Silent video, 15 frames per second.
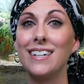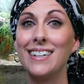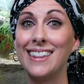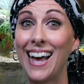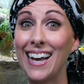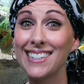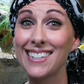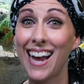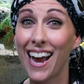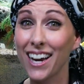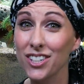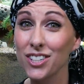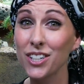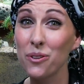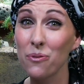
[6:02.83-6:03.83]
that's
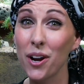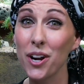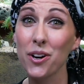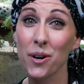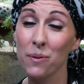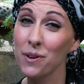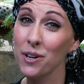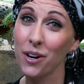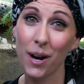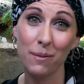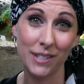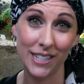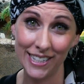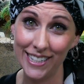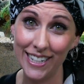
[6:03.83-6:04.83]
actually what your hermit
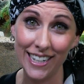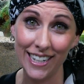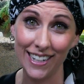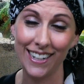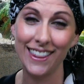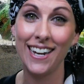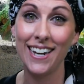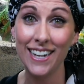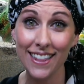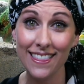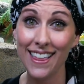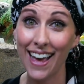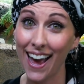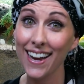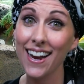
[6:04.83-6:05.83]
crabs need. They need
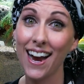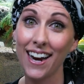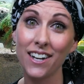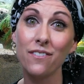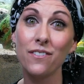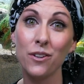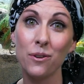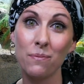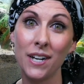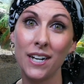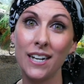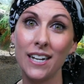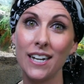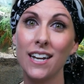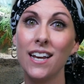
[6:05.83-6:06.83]
that kind of
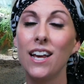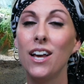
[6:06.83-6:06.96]
humidity.